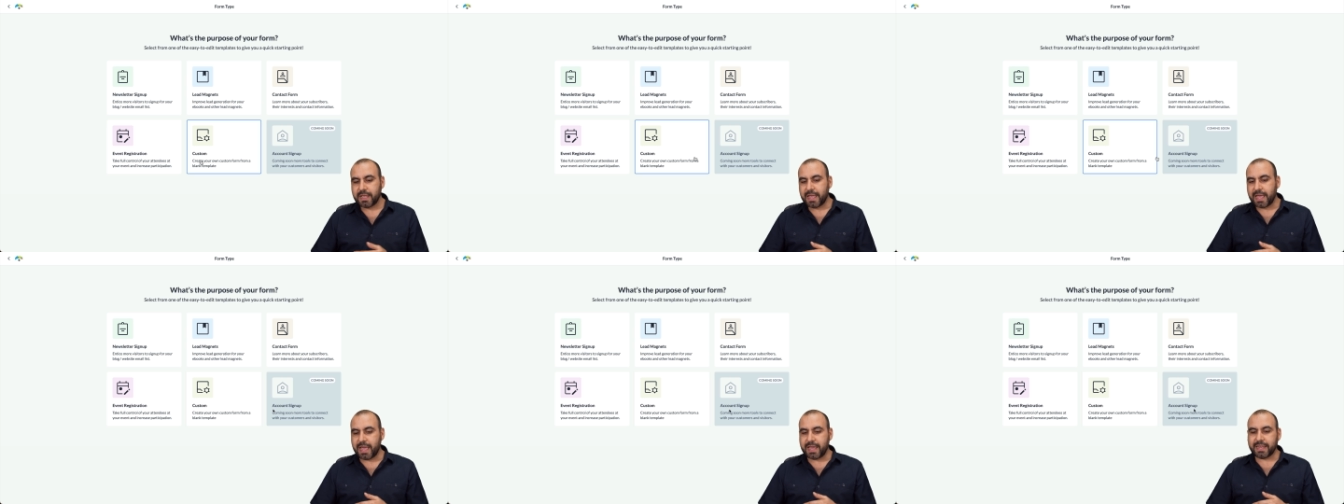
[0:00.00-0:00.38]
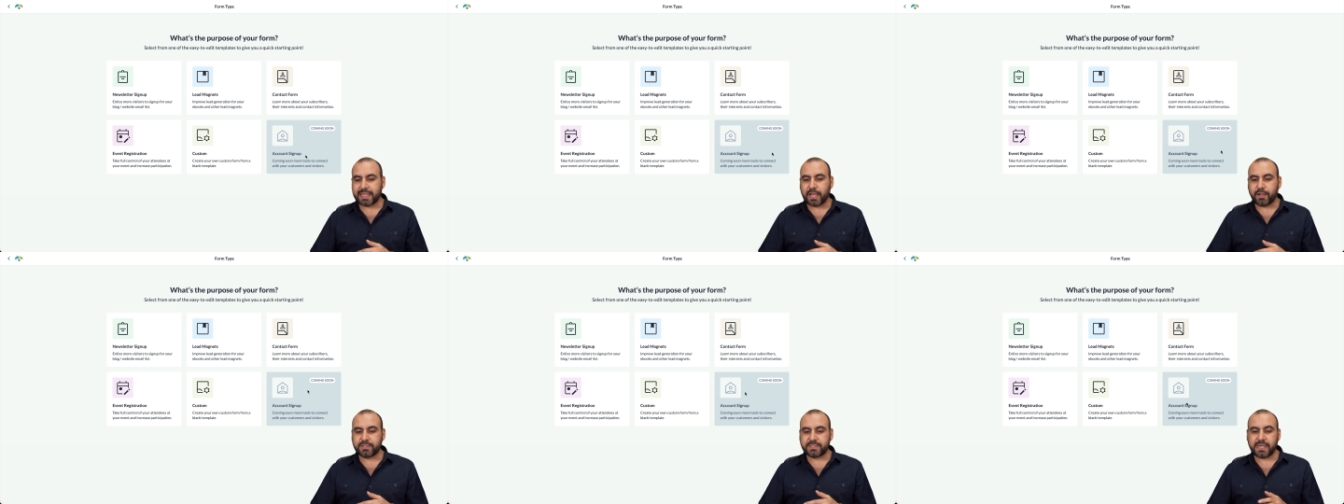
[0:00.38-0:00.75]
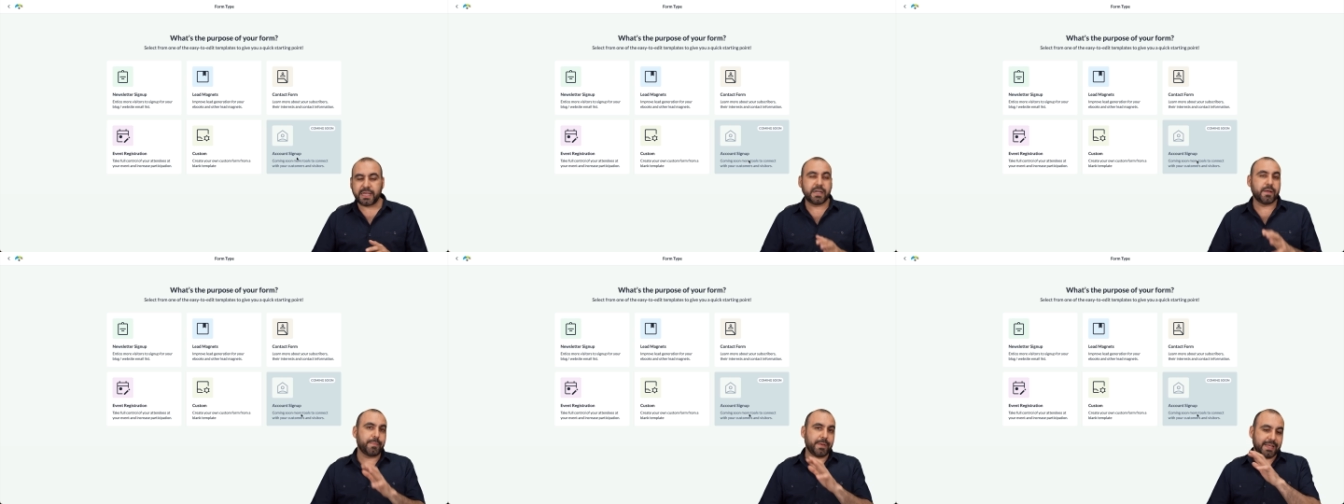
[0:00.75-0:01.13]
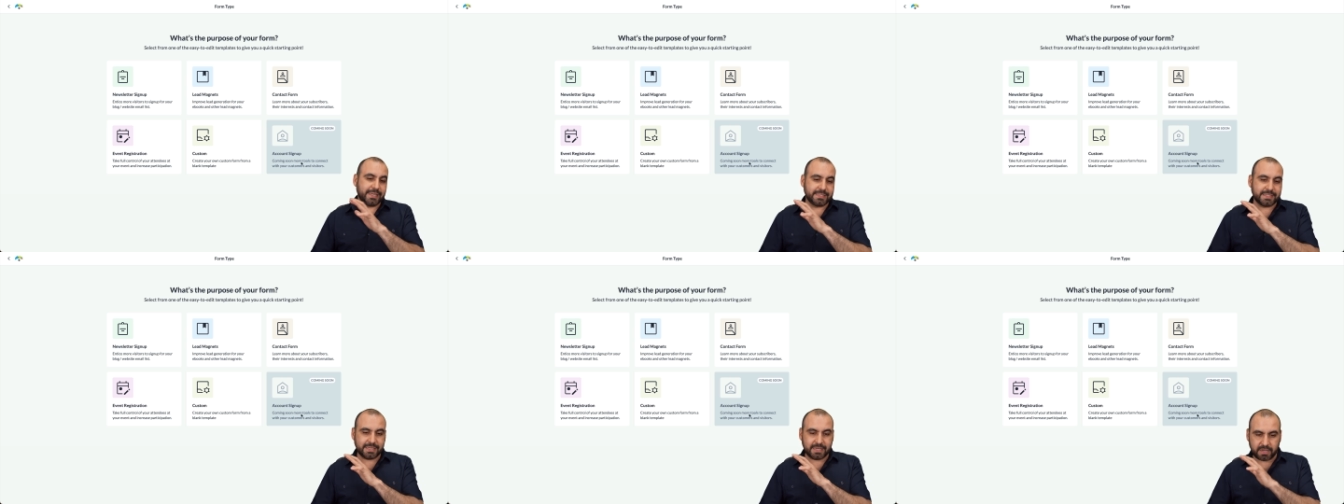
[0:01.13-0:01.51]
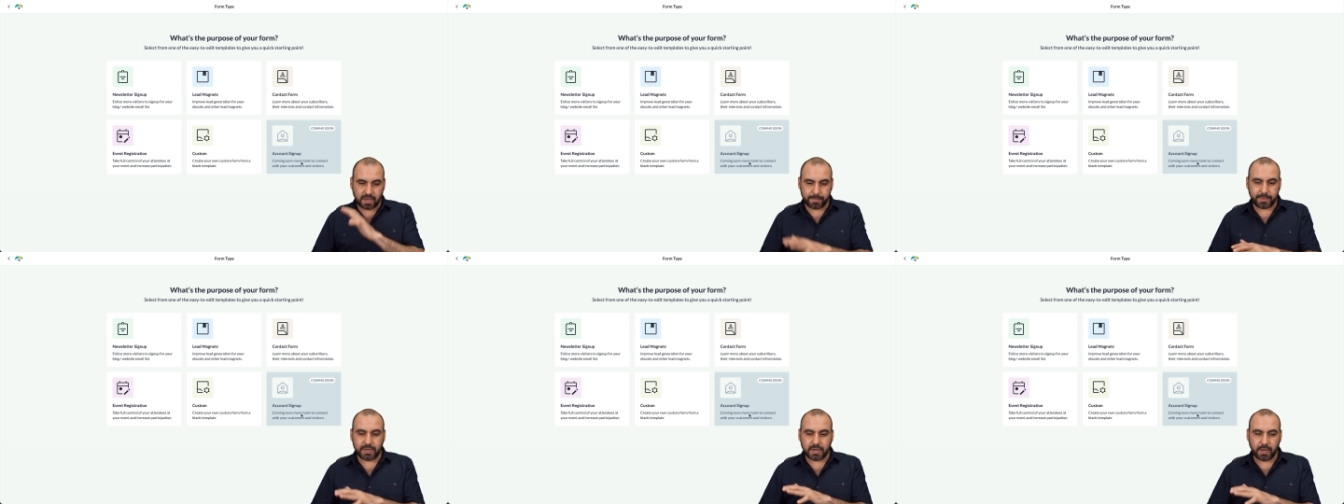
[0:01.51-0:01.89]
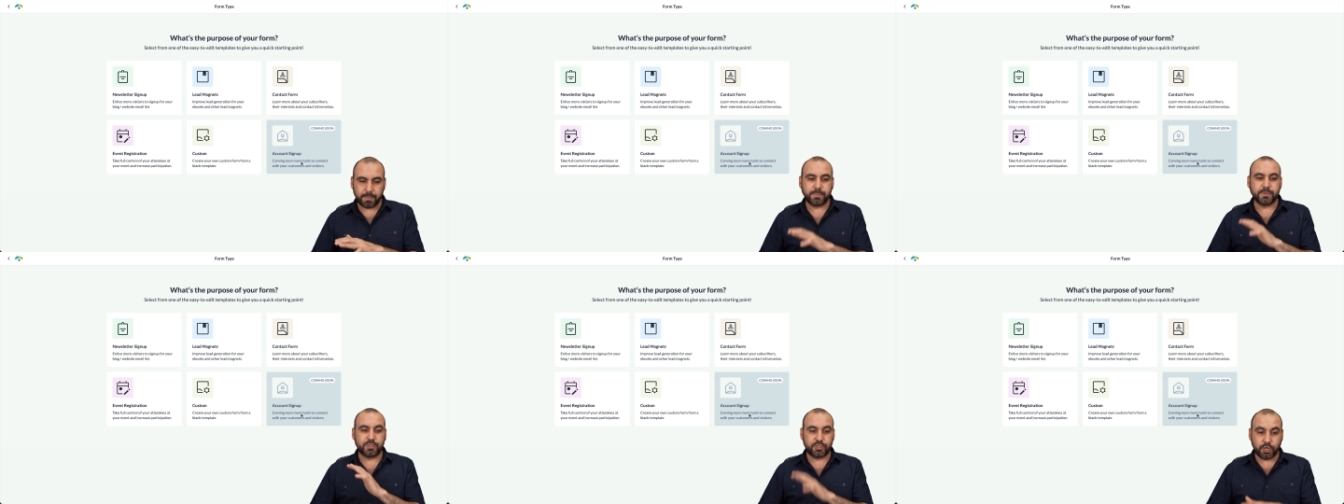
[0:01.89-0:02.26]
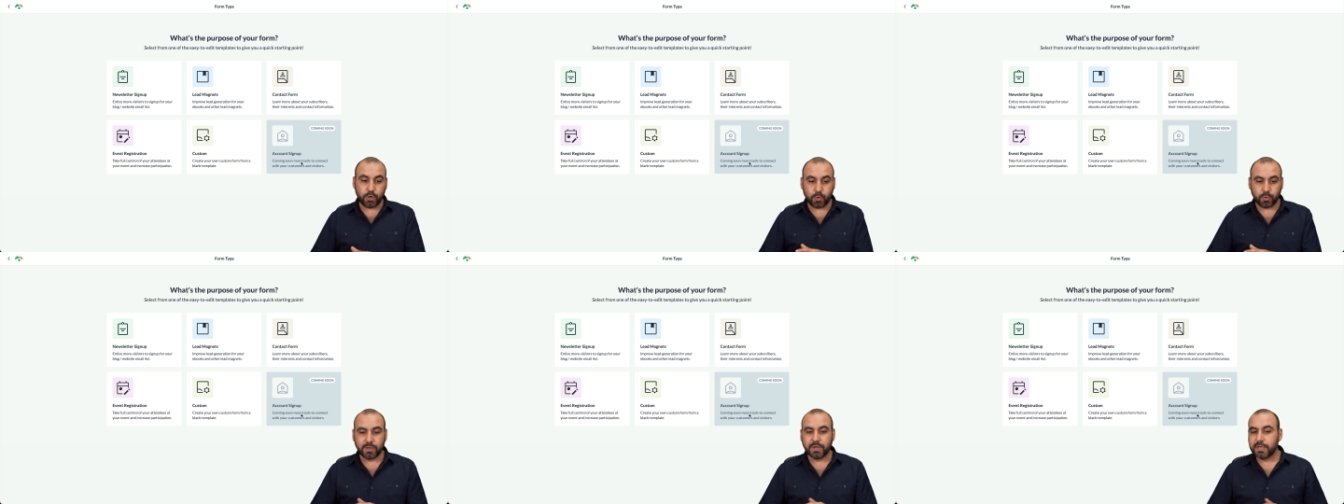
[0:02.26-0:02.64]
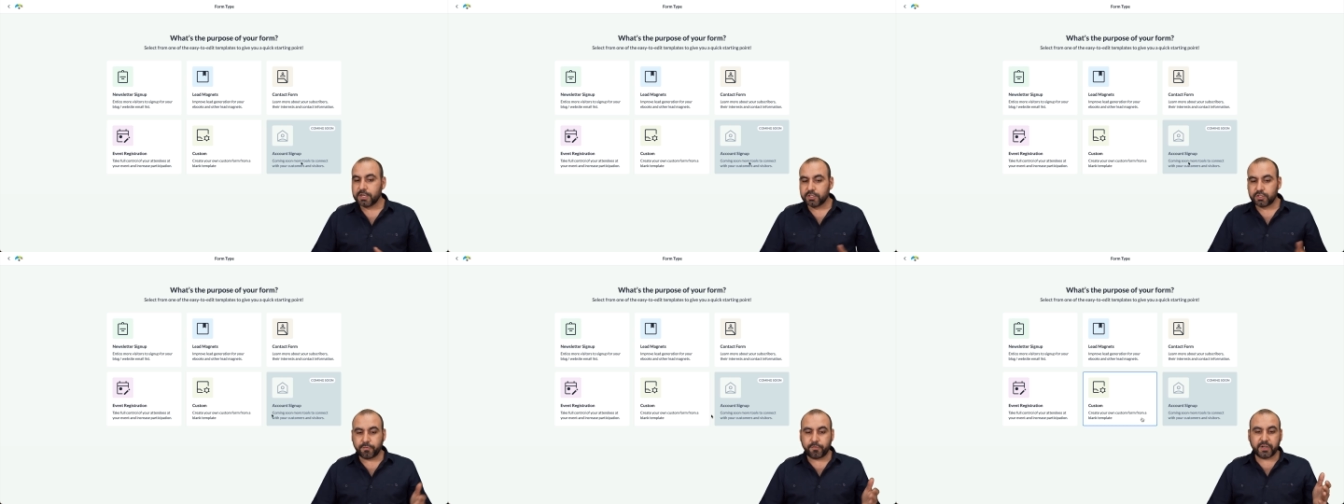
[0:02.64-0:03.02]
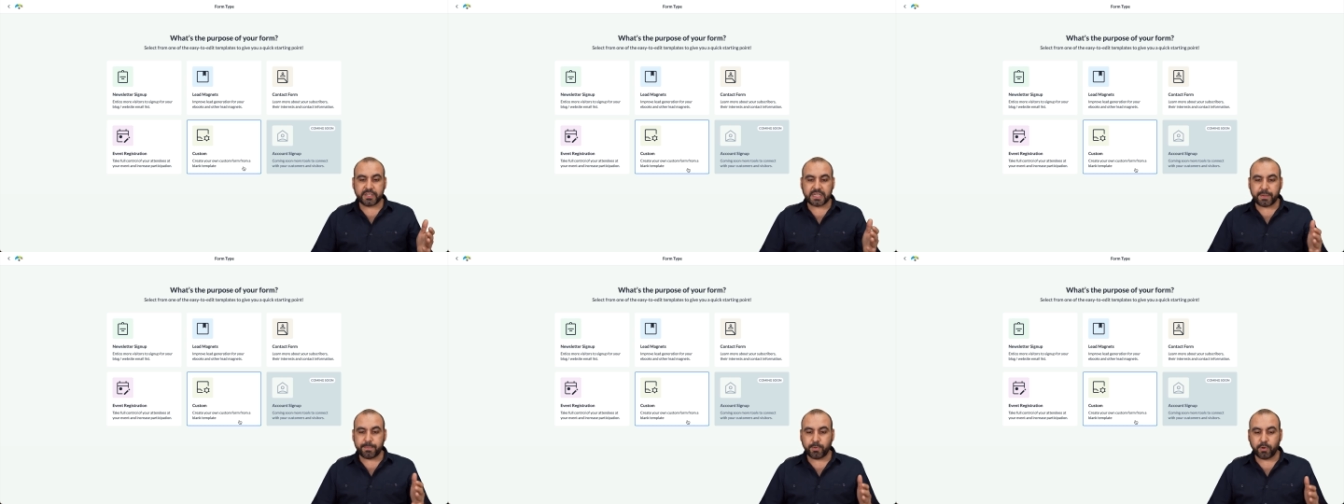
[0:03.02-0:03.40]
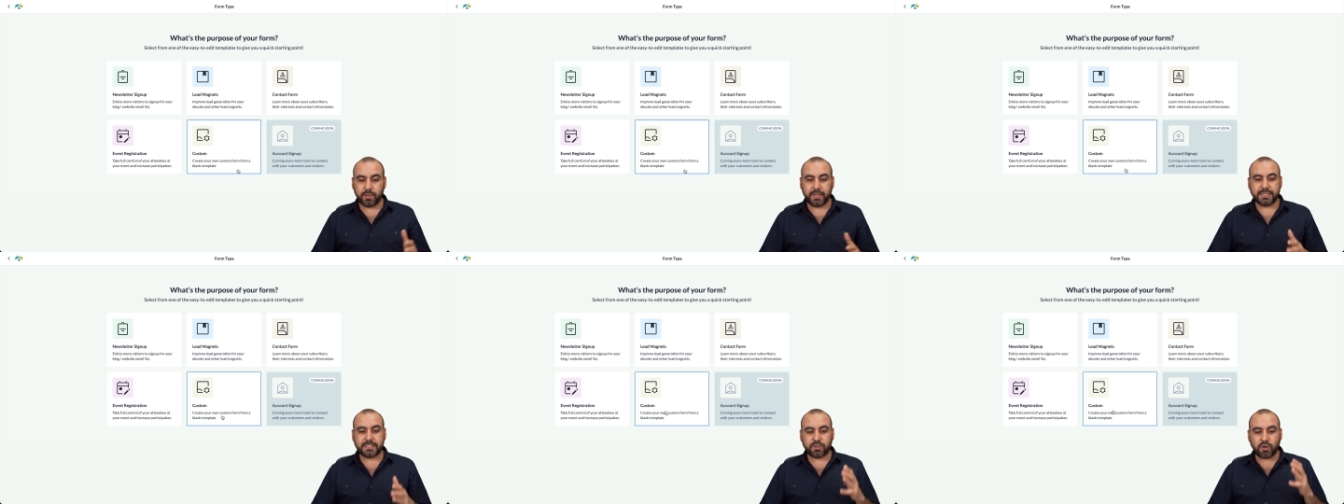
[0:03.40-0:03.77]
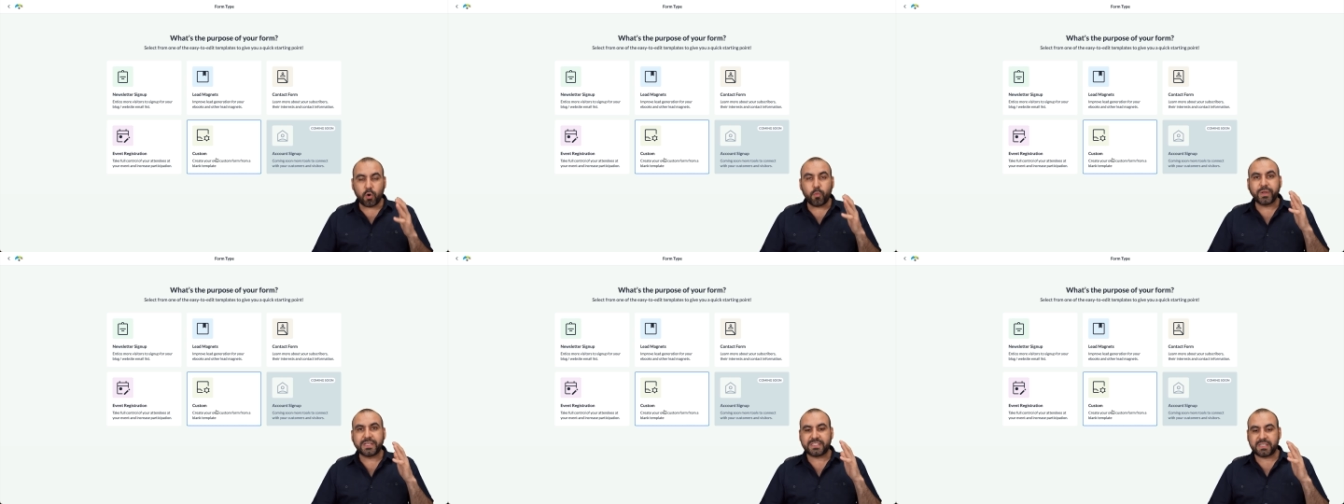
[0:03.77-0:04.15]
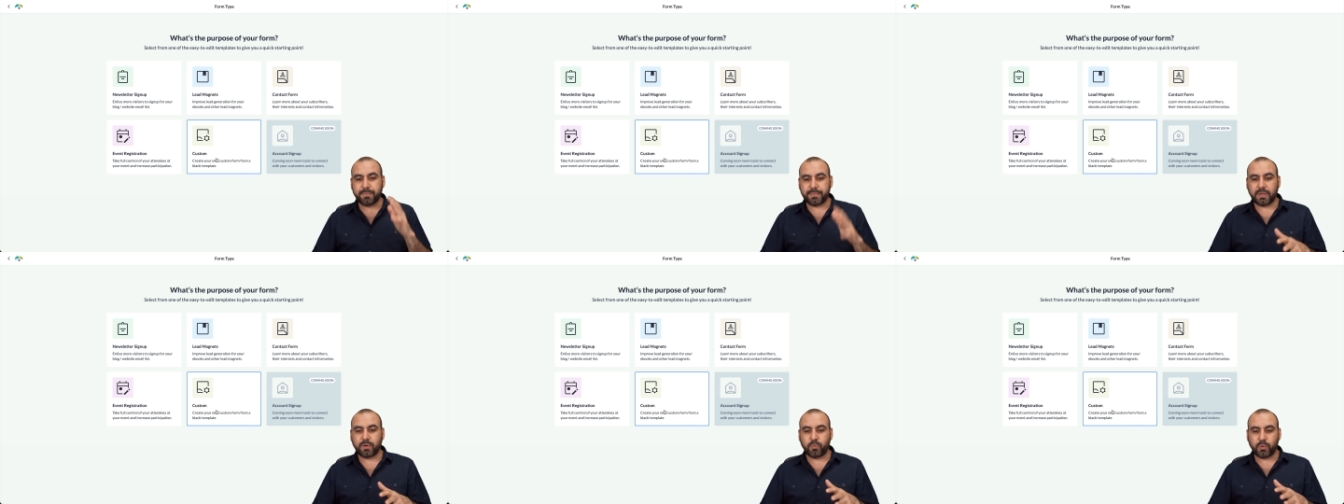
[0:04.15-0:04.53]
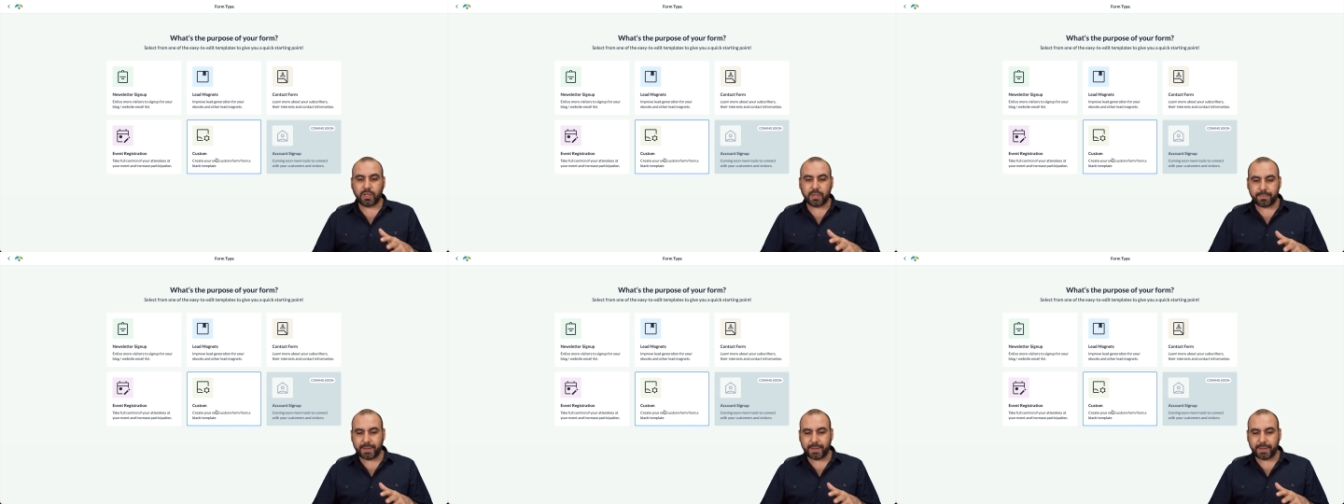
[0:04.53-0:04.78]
and account signup is coming up soon. So for example, let's go with something really